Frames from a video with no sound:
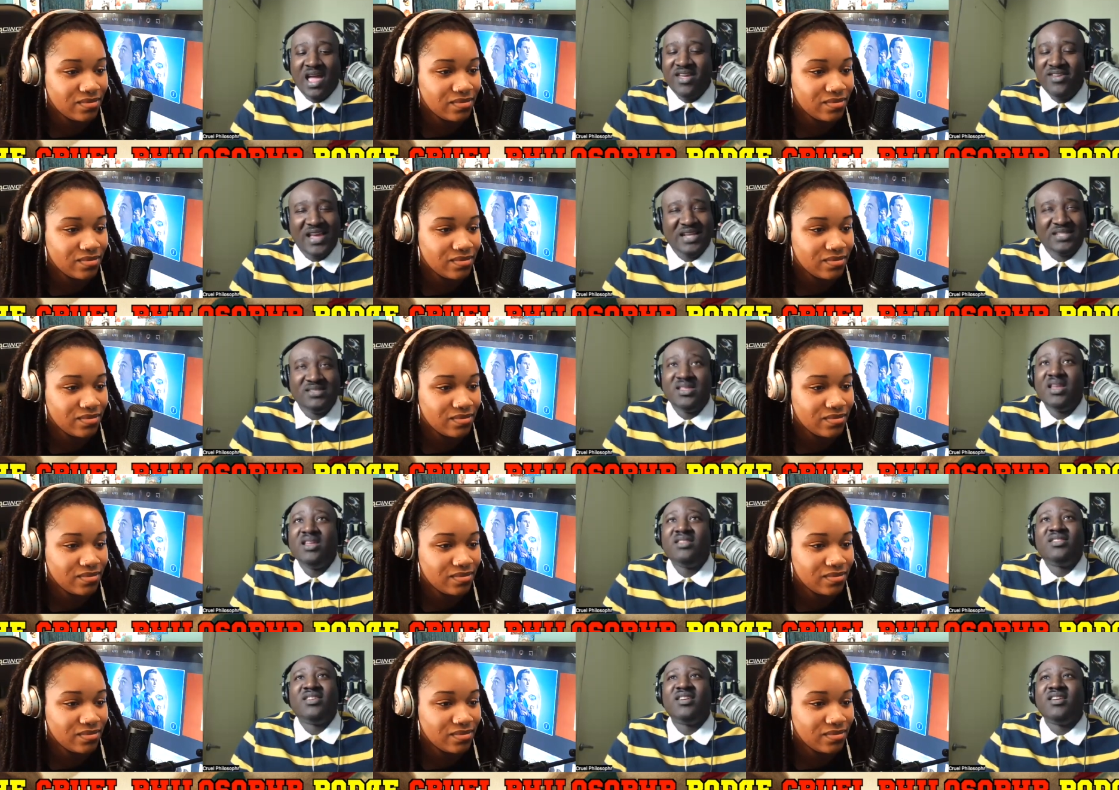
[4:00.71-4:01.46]
Speaker 1: that's
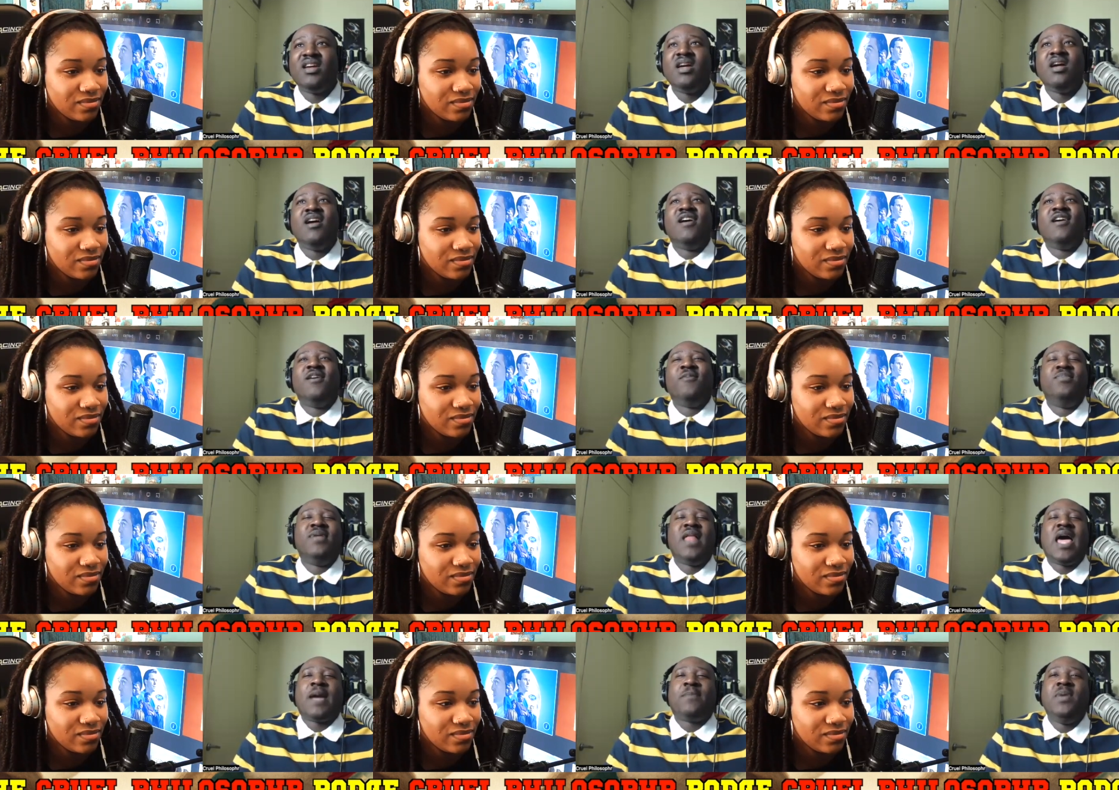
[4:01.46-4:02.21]
another thing.
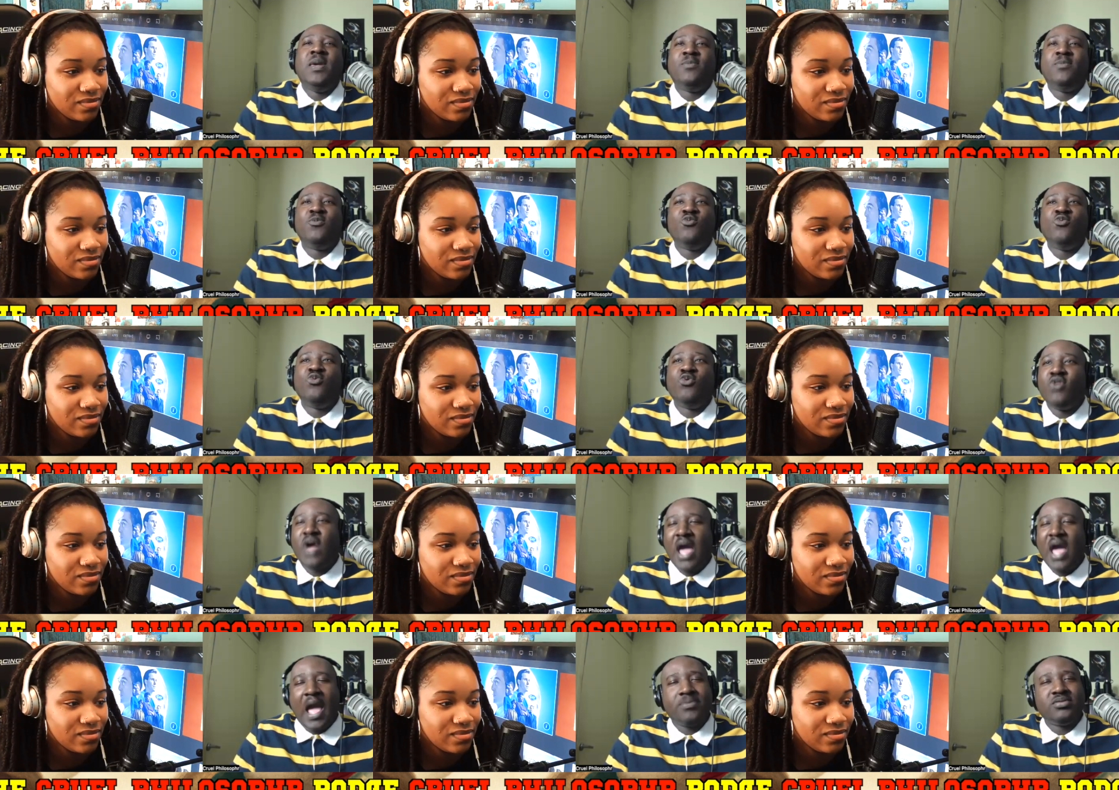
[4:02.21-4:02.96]
Black people
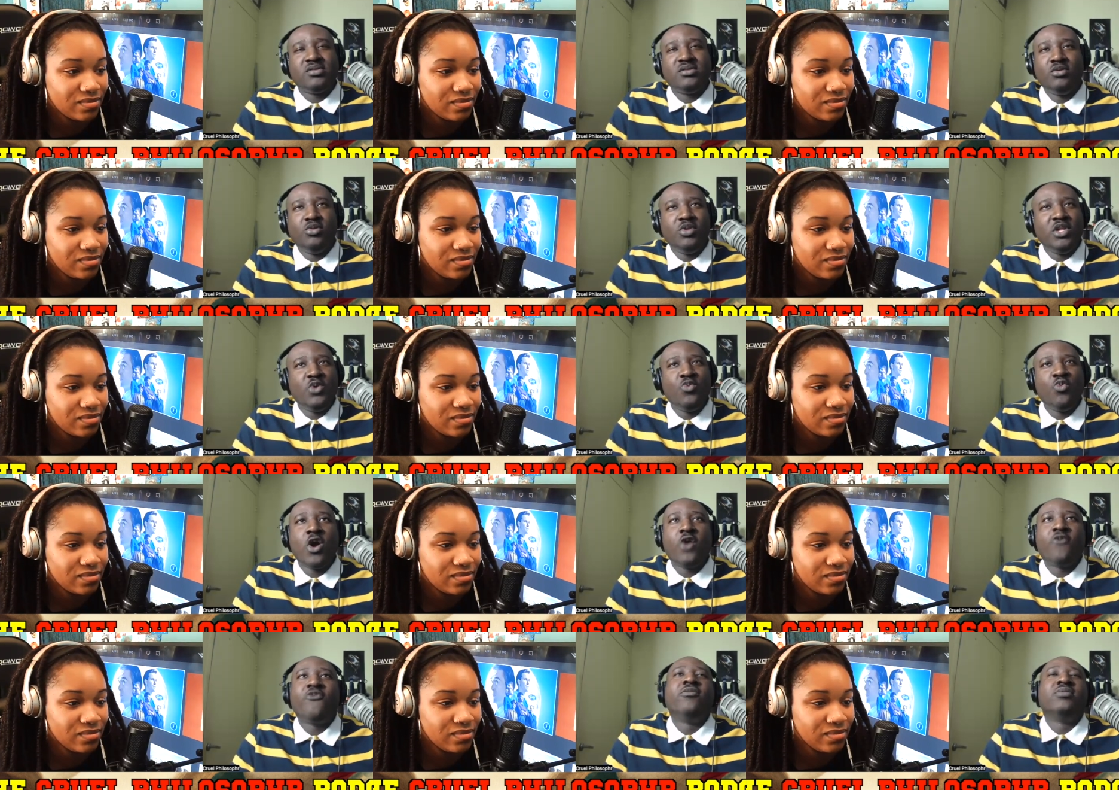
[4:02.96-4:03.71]
will absolutely
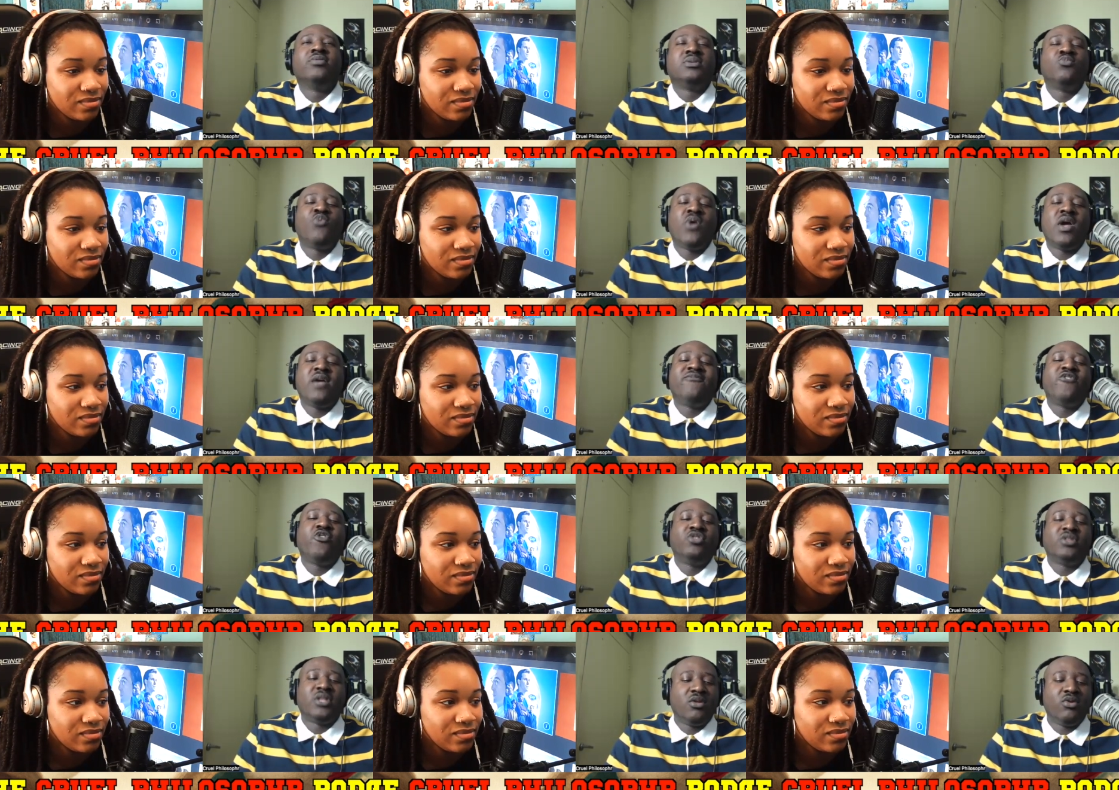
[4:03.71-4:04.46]
work for some white
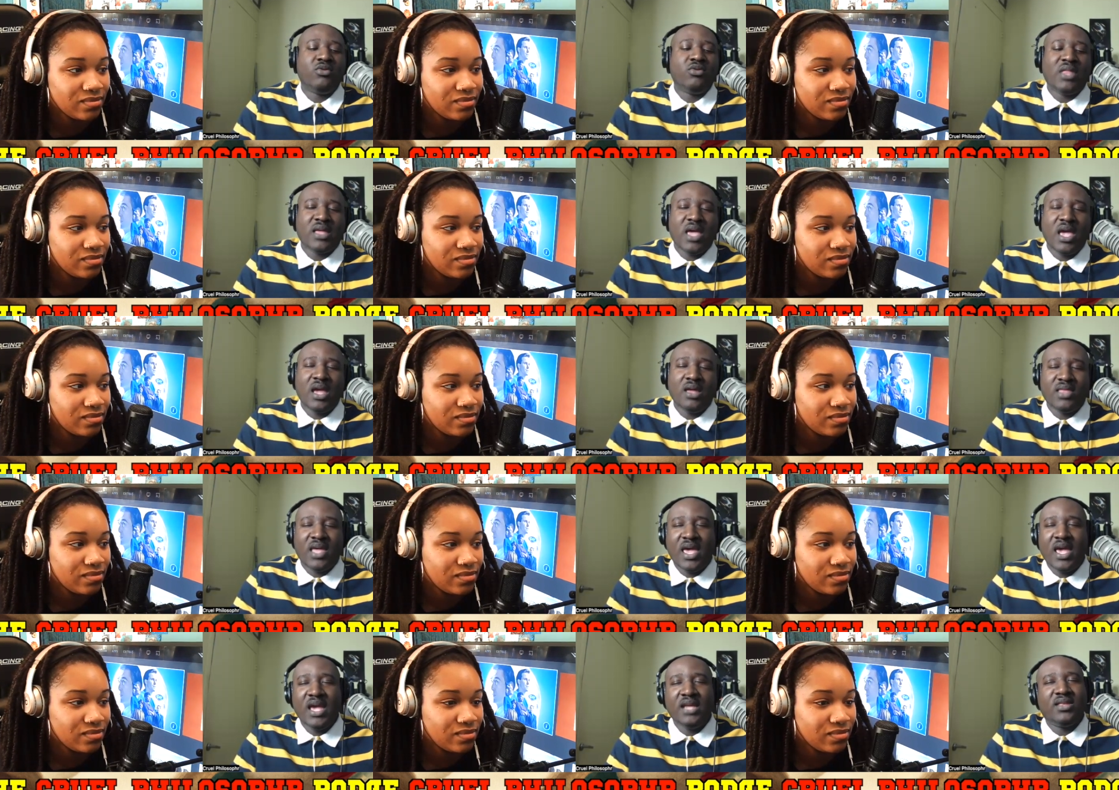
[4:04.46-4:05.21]
folks that don't, that,
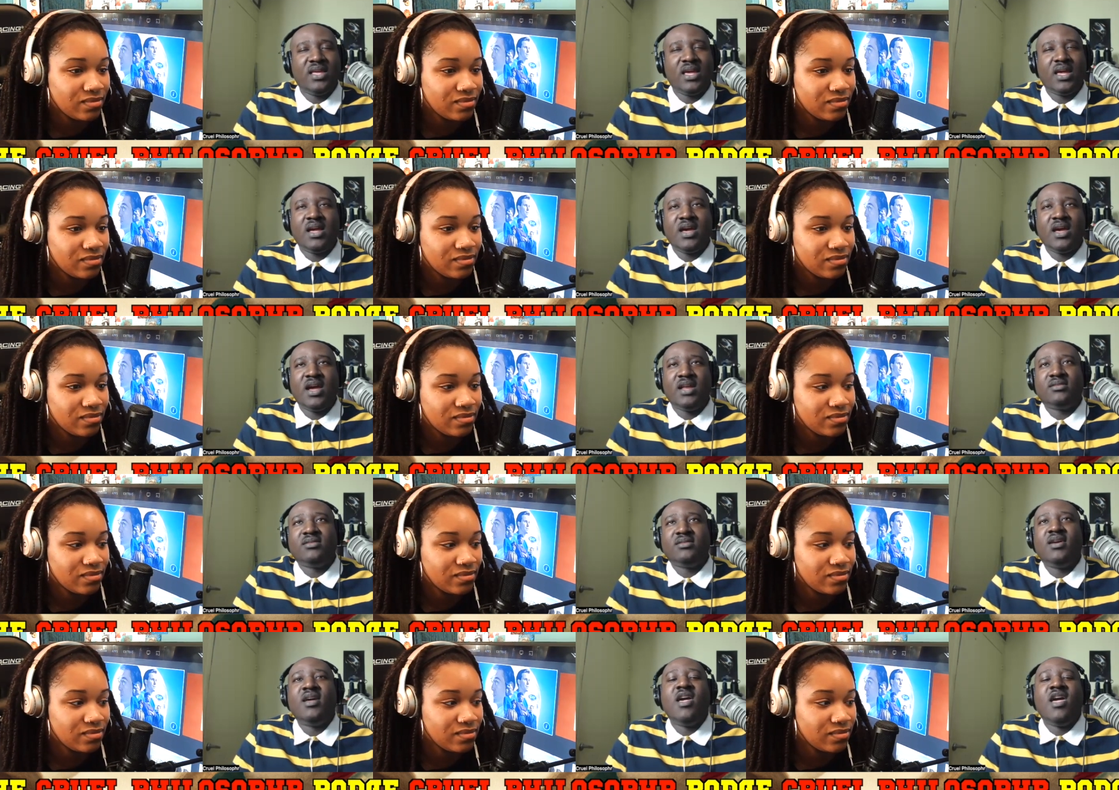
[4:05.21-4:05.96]
that hate their
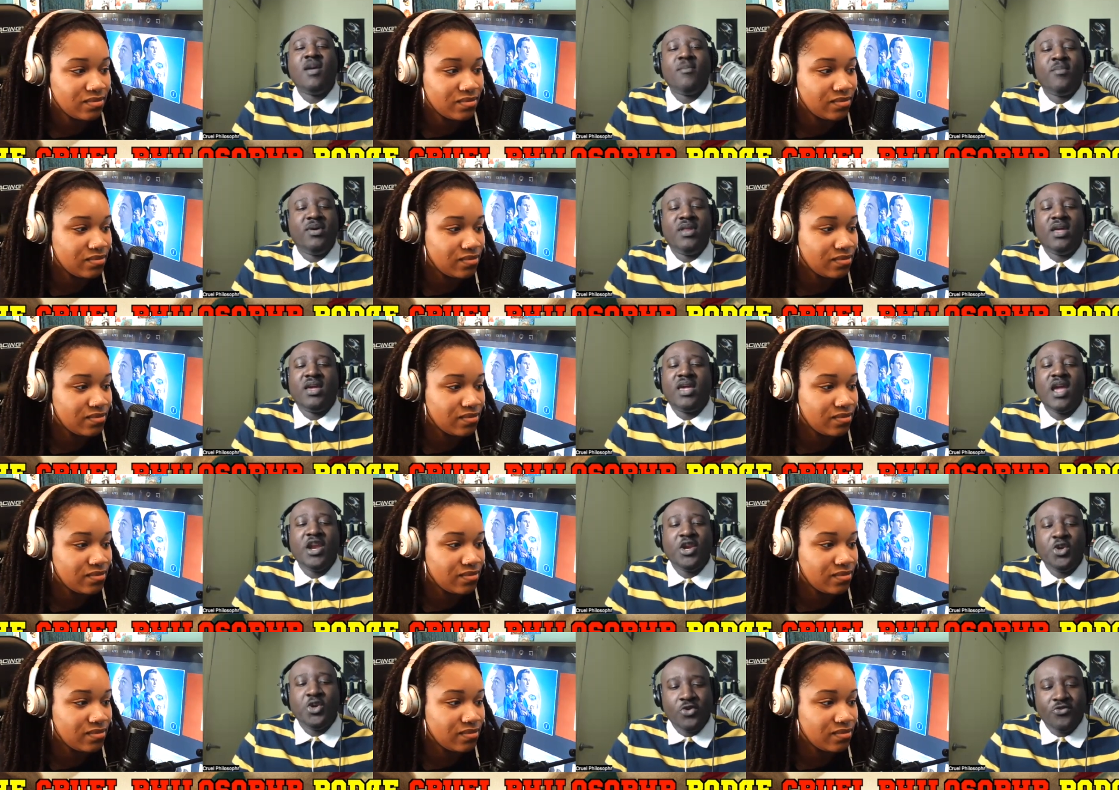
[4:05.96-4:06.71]
guts, but they
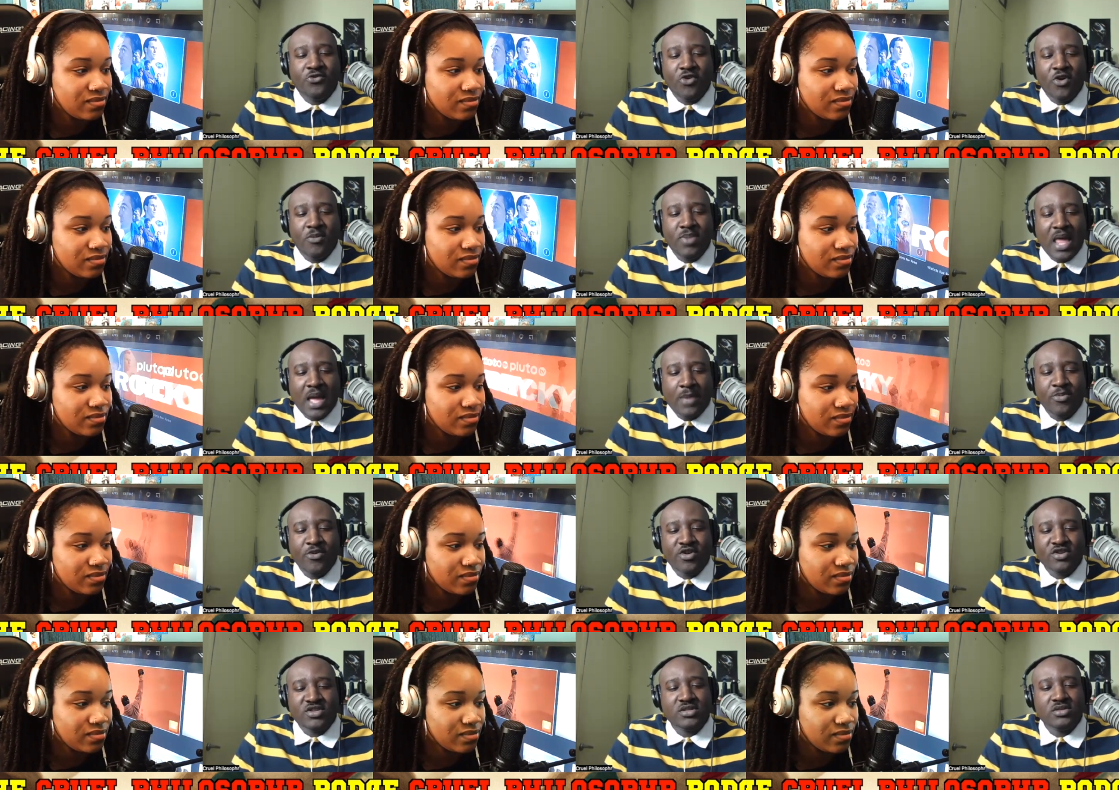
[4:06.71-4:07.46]
can't do it for a black
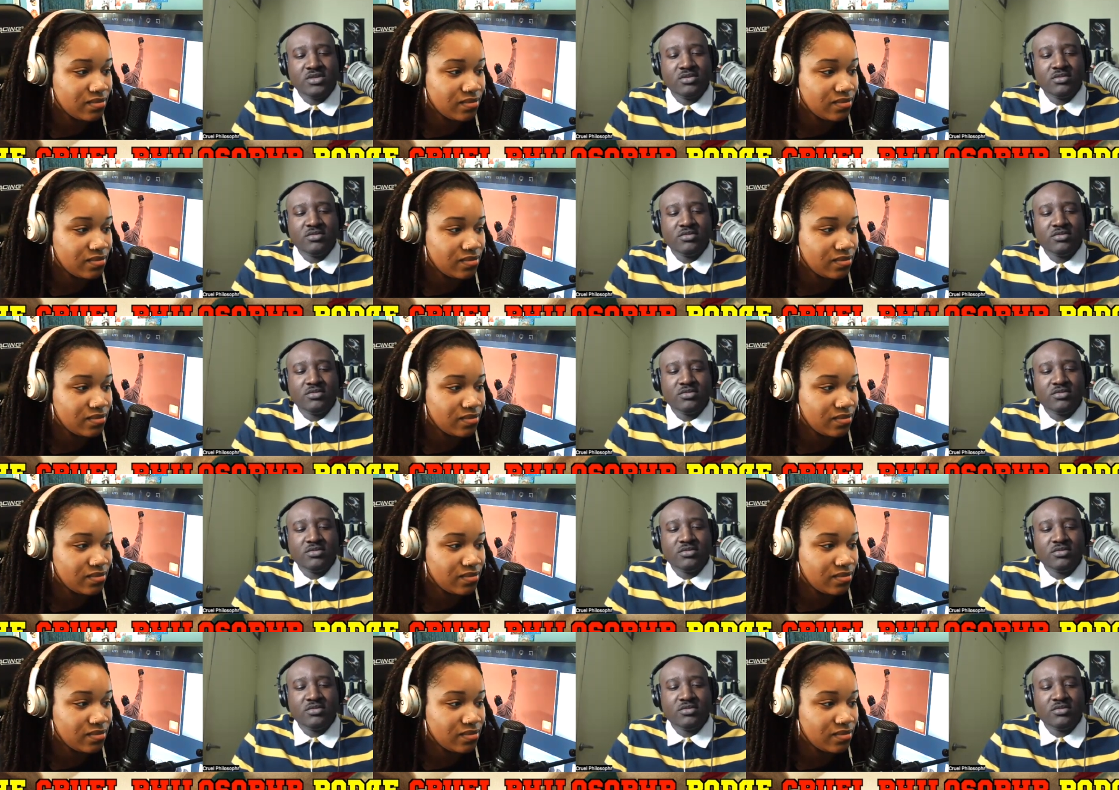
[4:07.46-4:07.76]
person.